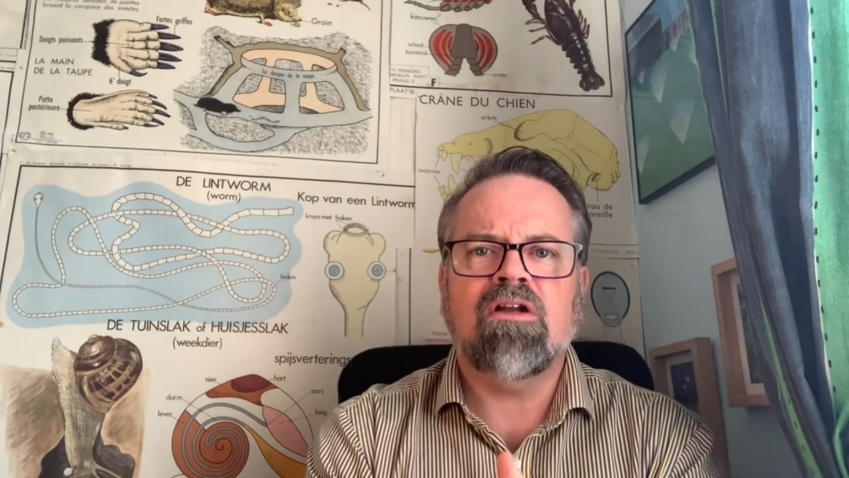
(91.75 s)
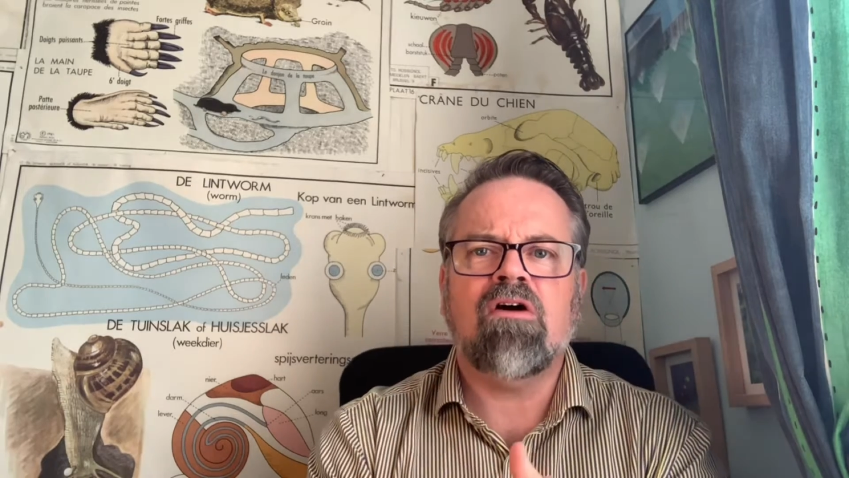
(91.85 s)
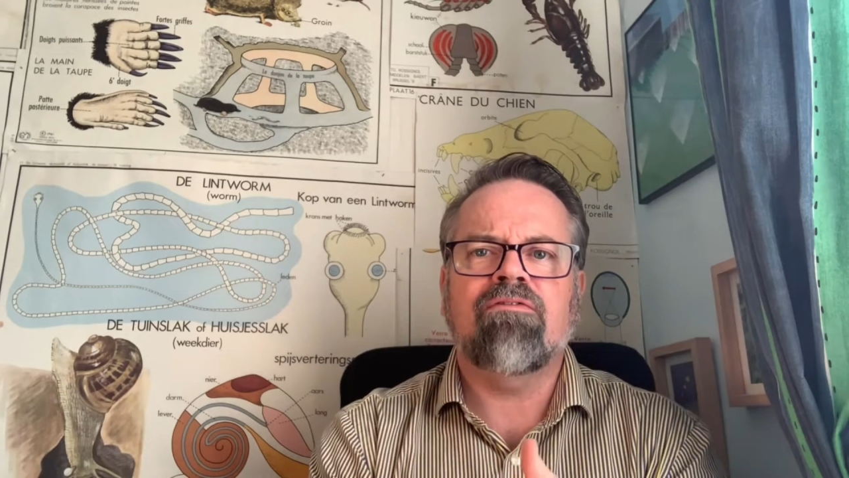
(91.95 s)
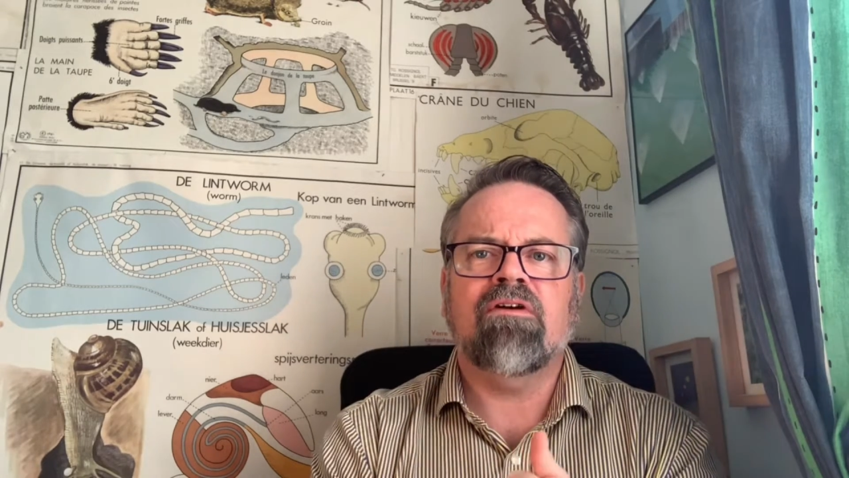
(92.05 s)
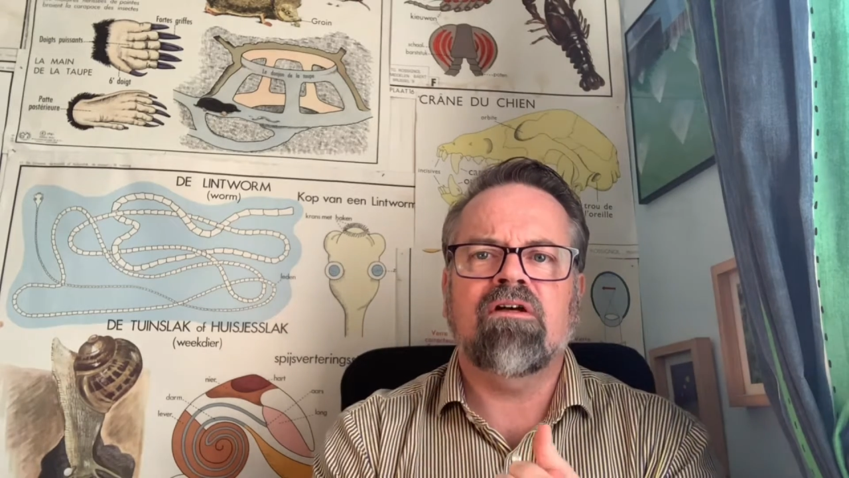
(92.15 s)

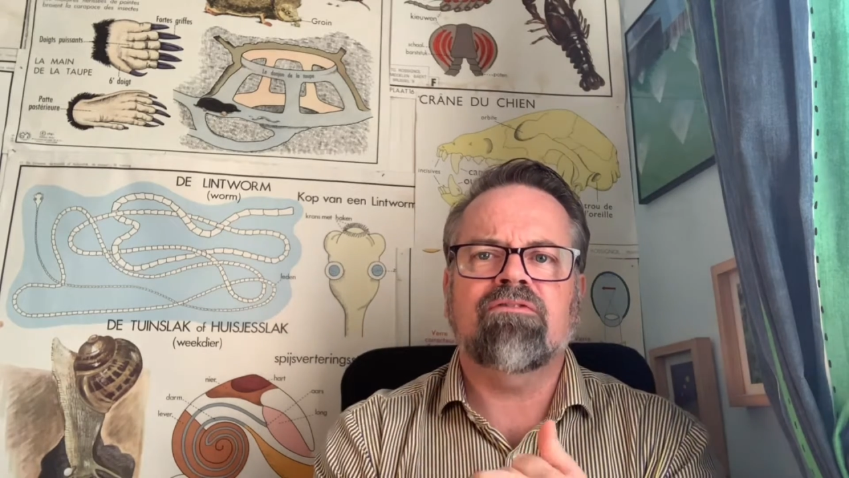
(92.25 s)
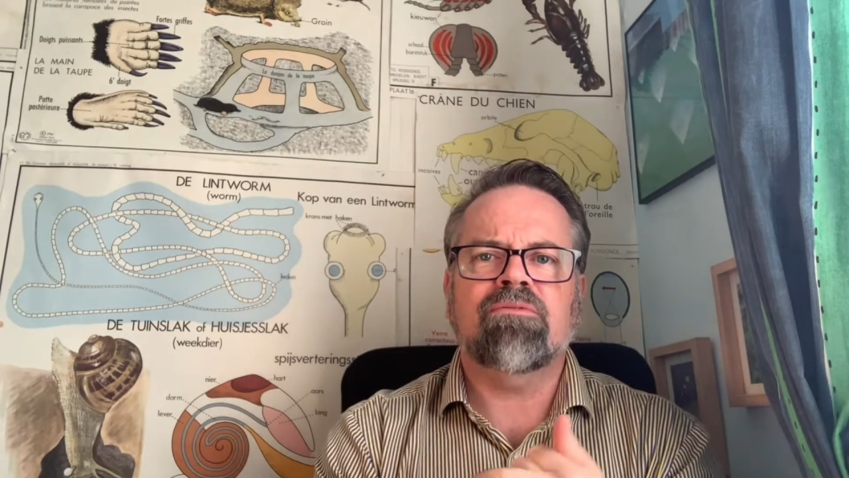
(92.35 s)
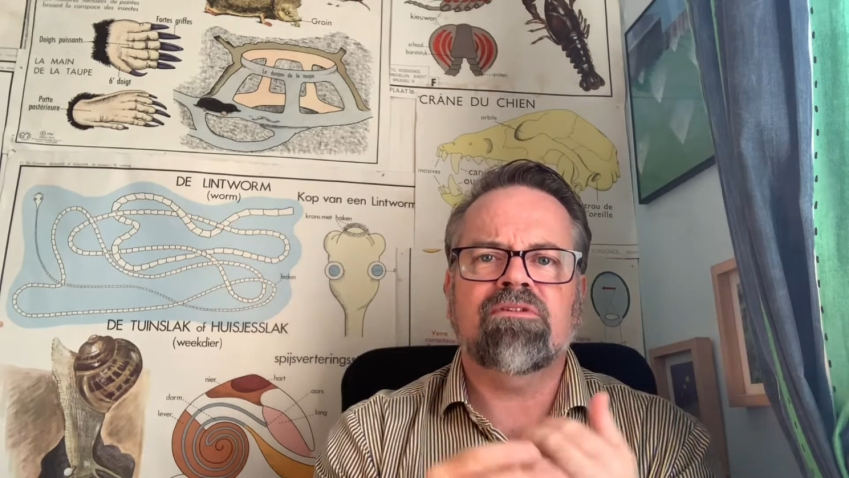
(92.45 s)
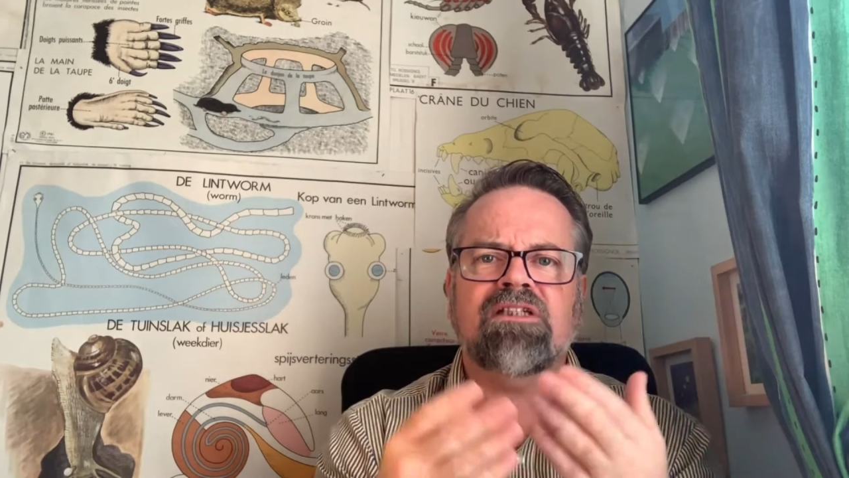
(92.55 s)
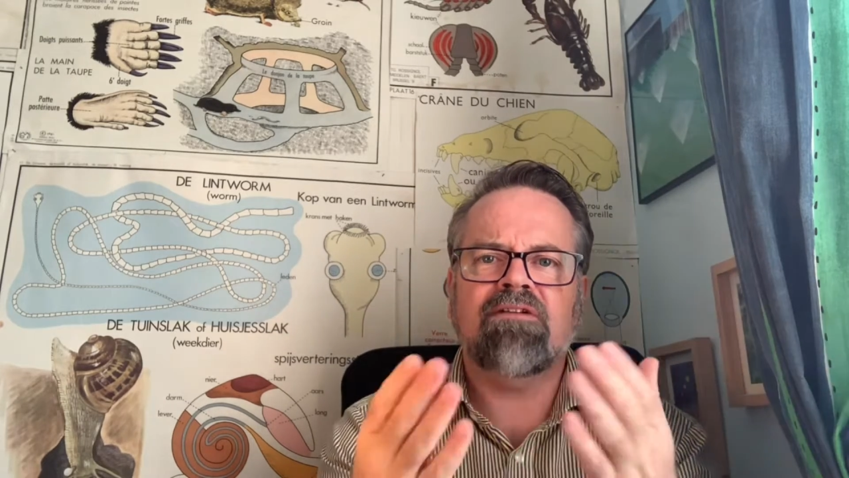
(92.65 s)
offer of
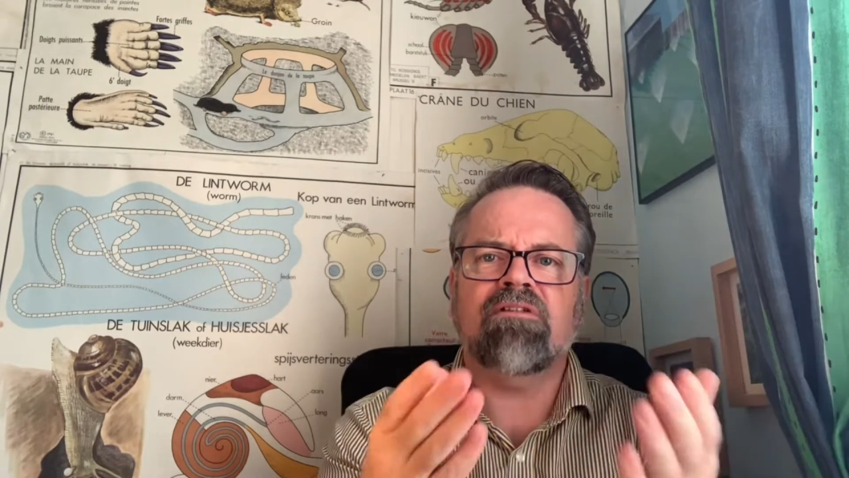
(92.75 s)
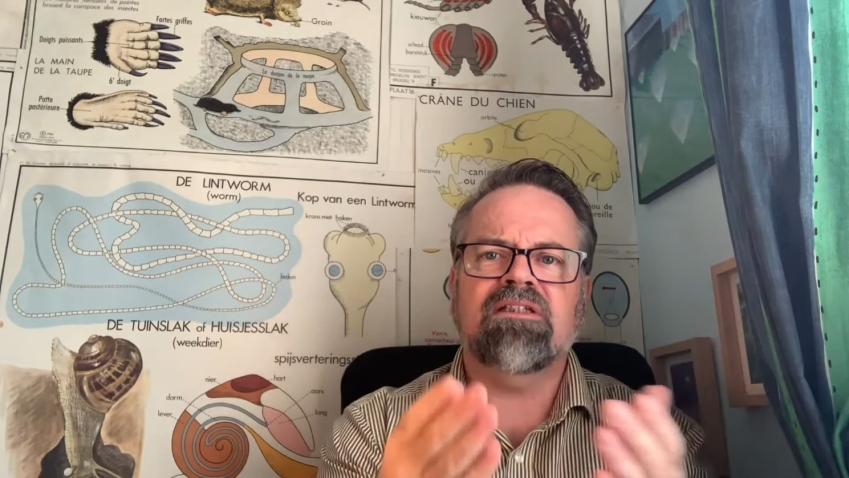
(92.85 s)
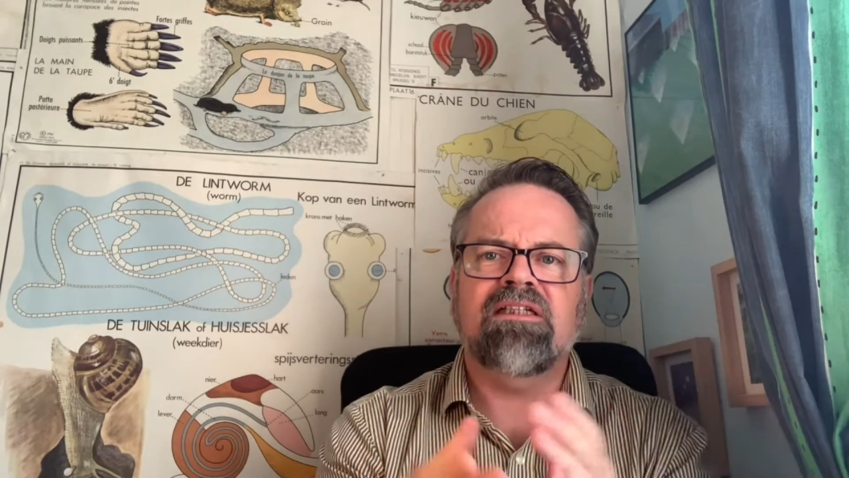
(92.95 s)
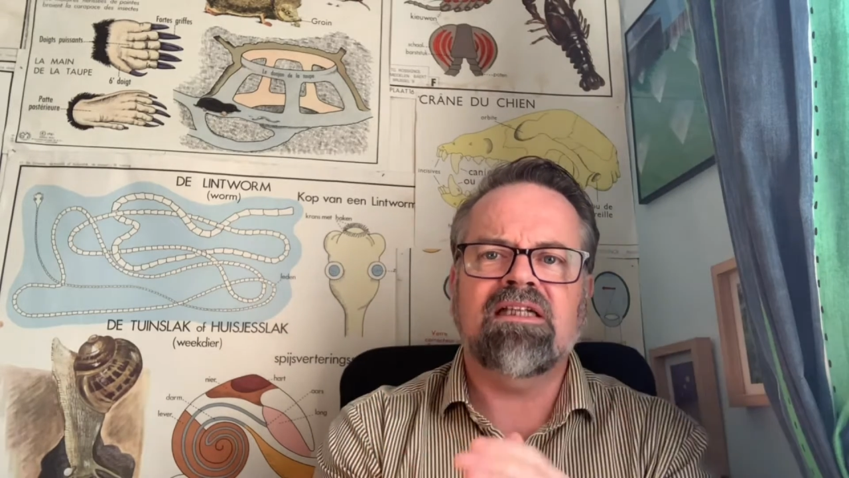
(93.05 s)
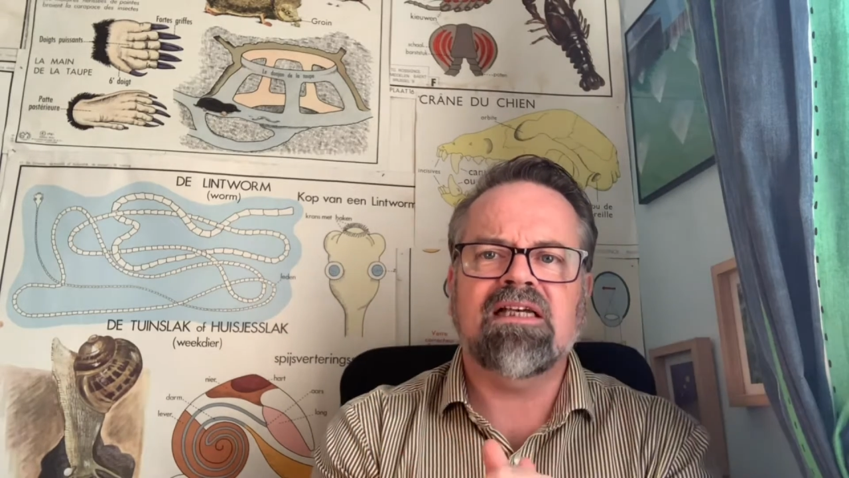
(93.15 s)
some general
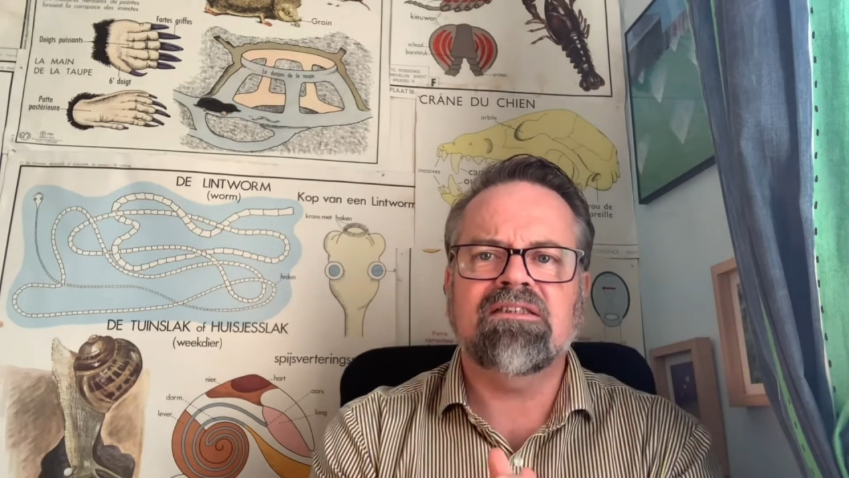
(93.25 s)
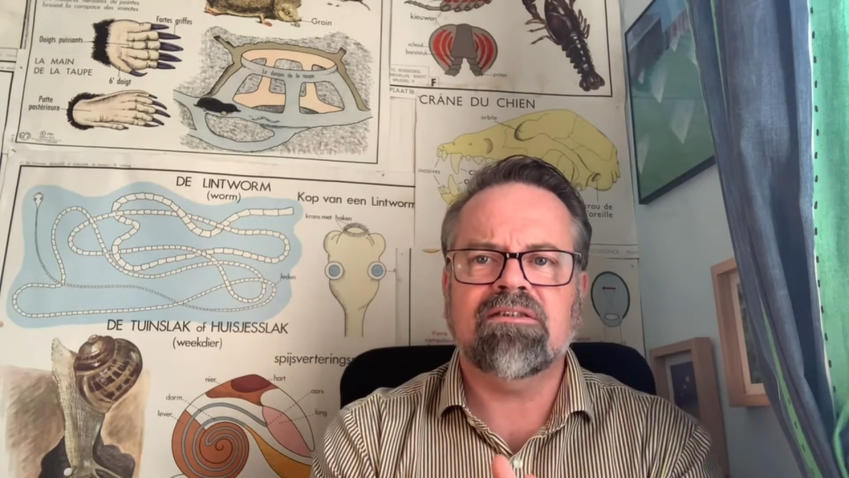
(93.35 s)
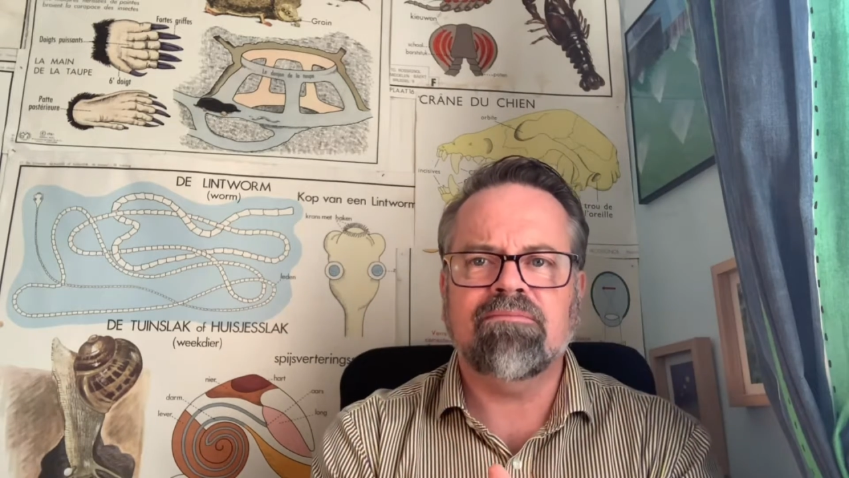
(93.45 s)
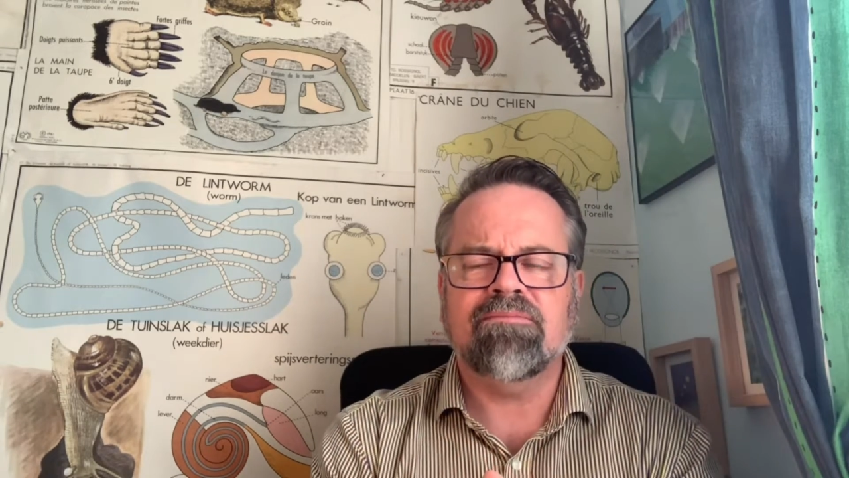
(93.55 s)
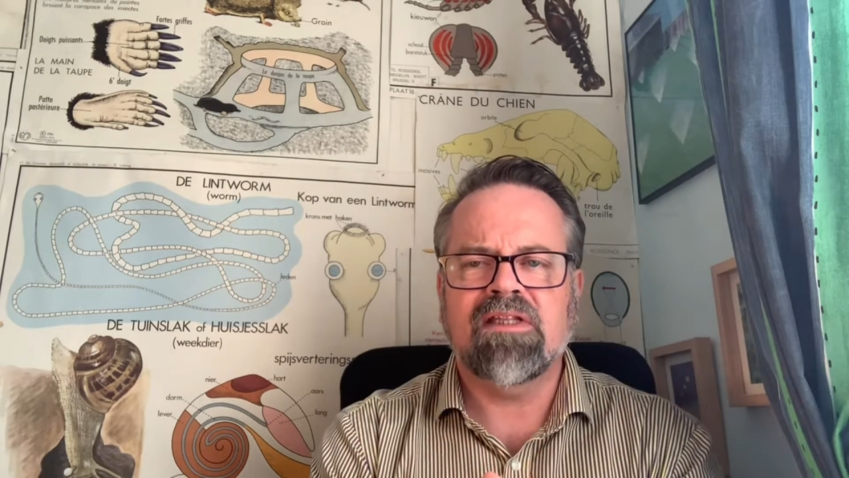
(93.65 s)
need item,